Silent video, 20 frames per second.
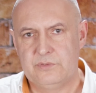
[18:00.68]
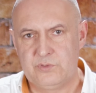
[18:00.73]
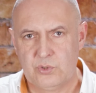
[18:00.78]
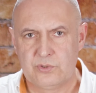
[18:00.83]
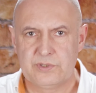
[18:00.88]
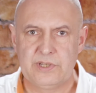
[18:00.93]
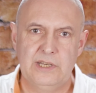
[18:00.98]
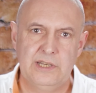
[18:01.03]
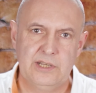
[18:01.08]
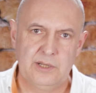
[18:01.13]

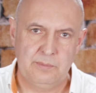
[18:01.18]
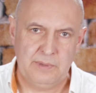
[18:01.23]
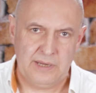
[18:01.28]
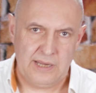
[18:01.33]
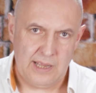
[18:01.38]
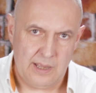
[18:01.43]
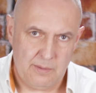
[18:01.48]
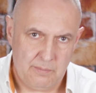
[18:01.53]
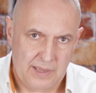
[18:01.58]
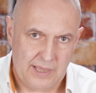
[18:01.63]
talked a little
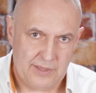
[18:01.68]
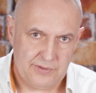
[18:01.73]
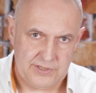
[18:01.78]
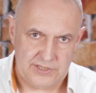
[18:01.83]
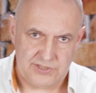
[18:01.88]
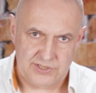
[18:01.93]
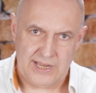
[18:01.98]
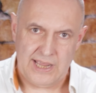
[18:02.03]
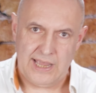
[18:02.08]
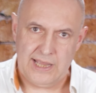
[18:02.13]
bit about
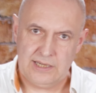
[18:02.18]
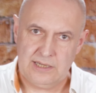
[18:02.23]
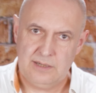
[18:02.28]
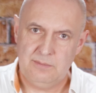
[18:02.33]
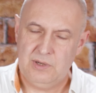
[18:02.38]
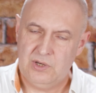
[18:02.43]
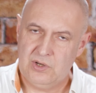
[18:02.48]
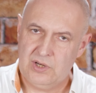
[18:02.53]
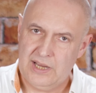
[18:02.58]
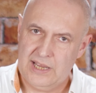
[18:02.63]
this CAN
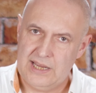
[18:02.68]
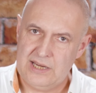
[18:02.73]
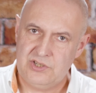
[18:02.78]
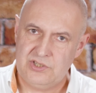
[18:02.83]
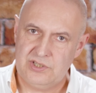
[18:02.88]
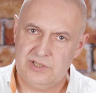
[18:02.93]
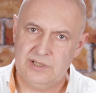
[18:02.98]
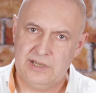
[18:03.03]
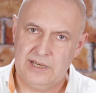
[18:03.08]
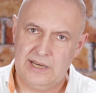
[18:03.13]

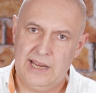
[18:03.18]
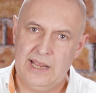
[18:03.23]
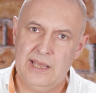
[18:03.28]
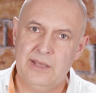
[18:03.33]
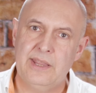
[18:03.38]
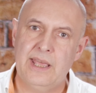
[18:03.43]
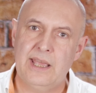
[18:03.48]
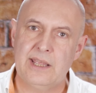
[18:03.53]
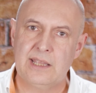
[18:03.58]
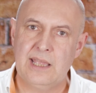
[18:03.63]
communication and
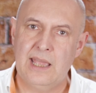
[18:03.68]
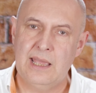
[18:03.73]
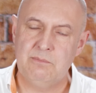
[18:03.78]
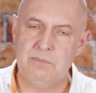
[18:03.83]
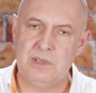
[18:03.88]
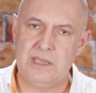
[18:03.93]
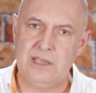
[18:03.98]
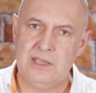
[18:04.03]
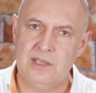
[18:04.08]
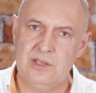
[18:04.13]
how that can
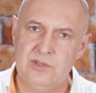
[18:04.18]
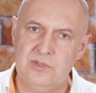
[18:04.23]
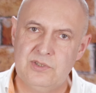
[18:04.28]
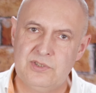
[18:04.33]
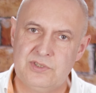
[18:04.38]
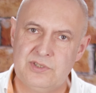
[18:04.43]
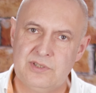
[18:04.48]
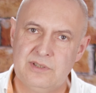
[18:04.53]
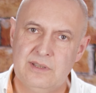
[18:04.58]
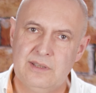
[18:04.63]
be
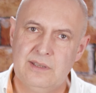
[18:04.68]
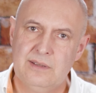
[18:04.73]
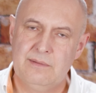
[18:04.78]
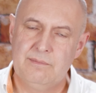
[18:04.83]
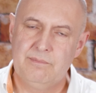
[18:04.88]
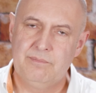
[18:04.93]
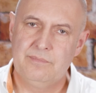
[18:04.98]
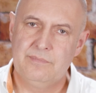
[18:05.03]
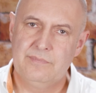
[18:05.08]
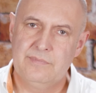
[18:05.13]
used.
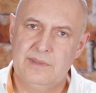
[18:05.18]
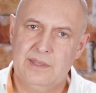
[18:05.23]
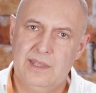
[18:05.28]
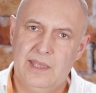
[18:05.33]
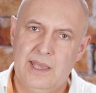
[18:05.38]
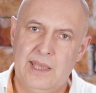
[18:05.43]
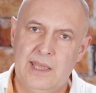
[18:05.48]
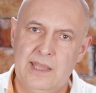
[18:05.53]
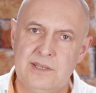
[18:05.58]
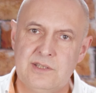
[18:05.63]

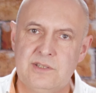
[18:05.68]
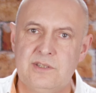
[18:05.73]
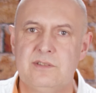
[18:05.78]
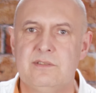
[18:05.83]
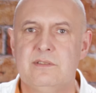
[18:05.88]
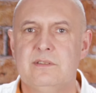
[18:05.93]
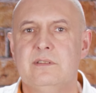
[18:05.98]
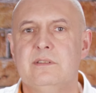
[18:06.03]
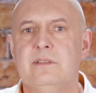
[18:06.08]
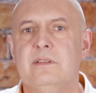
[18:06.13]
And
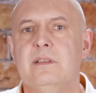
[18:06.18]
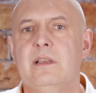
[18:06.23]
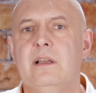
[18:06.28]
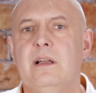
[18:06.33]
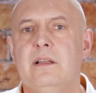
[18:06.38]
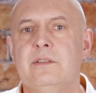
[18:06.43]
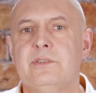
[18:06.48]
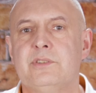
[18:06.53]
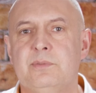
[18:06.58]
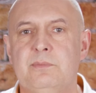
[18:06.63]

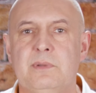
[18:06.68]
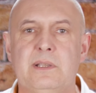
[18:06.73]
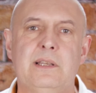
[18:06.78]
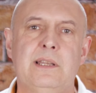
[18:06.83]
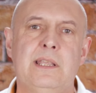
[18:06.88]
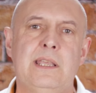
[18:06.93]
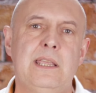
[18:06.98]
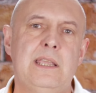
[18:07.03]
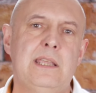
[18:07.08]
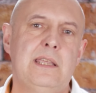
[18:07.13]

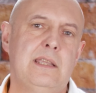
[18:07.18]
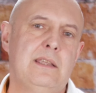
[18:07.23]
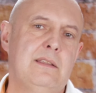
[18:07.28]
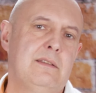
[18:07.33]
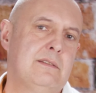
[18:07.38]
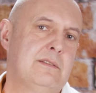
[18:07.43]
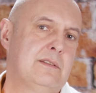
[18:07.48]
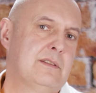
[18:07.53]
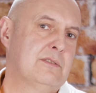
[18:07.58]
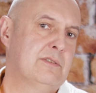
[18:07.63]

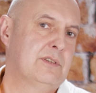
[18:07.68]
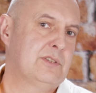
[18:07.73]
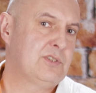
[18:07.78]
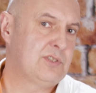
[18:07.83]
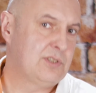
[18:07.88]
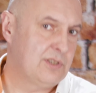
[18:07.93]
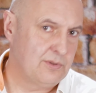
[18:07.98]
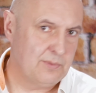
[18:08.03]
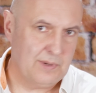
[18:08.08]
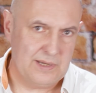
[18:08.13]
ultimately, there are
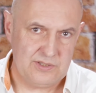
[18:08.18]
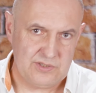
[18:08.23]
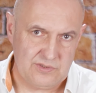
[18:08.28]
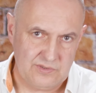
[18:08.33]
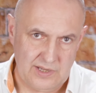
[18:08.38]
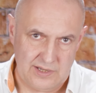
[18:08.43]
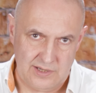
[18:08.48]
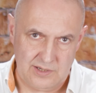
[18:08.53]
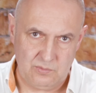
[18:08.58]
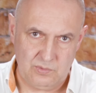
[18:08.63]
2 ways of
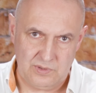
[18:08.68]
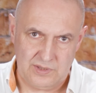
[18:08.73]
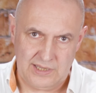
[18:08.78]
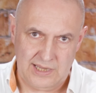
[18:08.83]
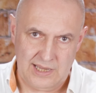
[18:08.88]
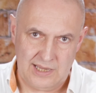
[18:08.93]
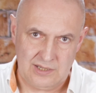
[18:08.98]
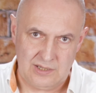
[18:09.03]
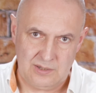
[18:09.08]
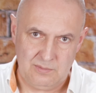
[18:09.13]
going with
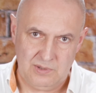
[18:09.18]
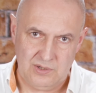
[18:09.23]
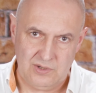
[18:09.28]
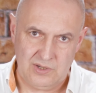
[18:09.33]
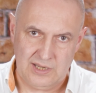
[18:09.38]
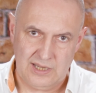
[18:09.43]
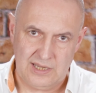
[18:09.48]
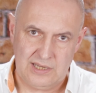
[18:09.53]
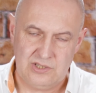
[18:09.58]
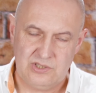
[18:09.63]
the CAN
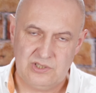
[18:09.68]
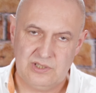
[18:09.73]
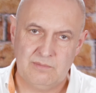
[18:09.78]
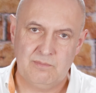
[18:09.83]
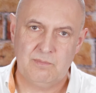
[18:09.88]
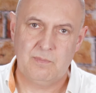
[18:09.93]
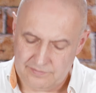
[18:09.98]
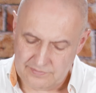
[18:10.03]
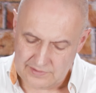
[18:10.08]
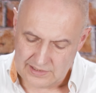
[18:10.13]

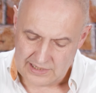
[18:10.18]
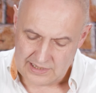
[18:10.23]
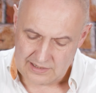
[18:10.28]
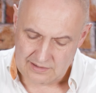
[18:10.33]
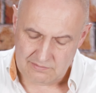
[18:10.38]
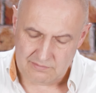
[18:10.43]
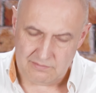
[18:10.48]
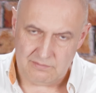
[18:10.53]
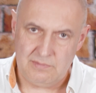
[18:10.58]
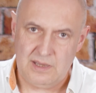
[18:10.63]
communication.
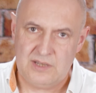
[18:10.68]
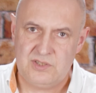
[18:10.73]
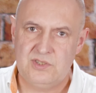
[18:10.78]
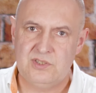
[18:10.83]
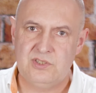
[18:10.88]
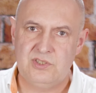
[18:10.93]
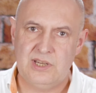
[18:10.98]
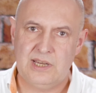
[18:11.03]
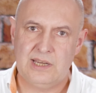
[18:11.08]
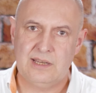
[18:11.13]
The
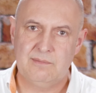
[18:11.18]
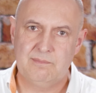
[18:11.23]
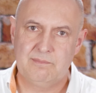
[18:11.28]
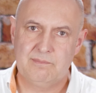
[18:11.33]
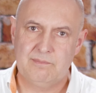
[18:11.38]
messaging